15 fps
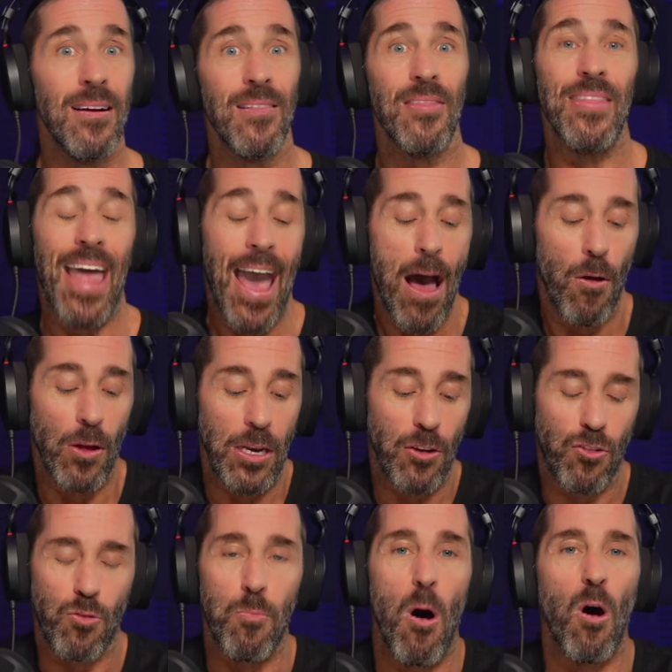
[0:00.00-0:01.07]
Now in a
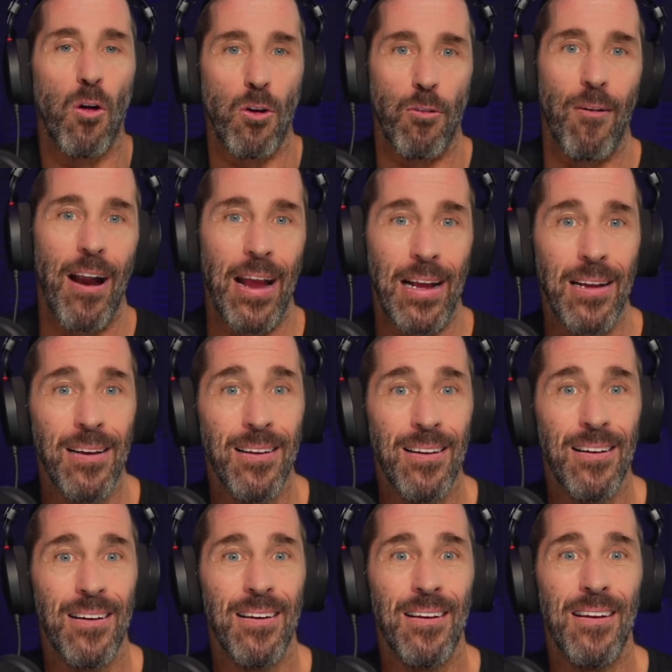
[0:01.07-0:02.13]
smaller ring,
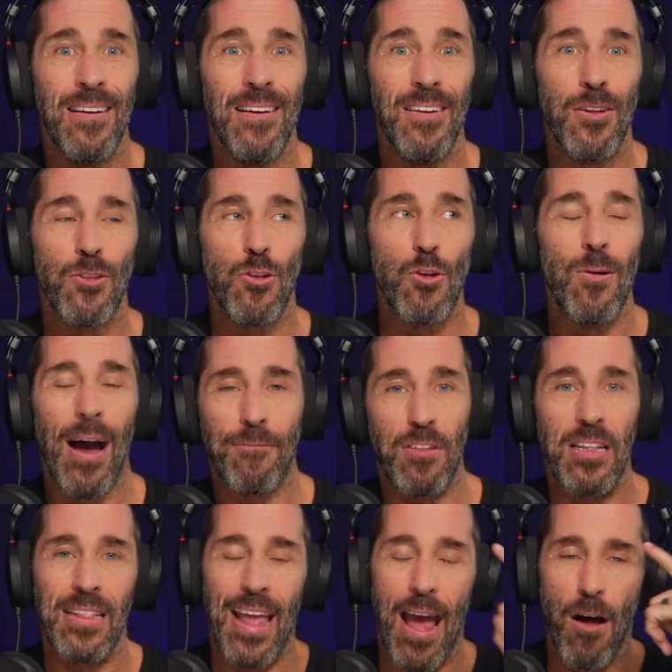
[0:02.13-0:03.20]
you have
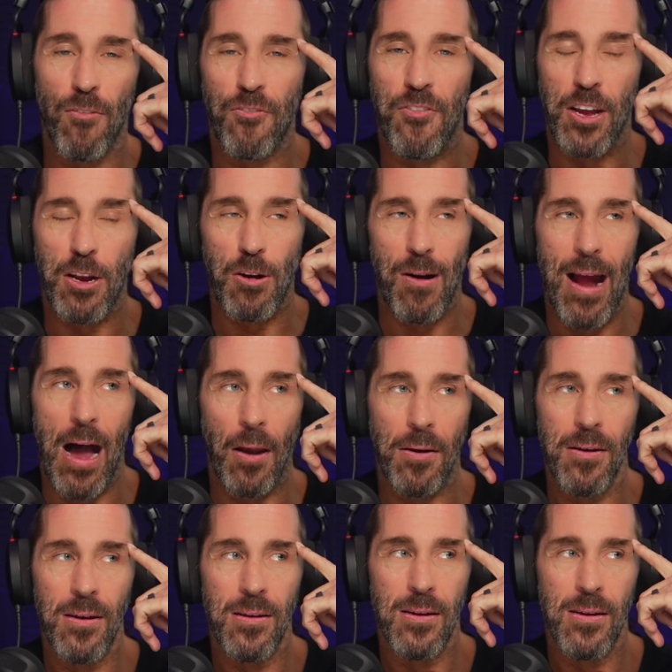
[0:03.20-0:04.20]
to now figure out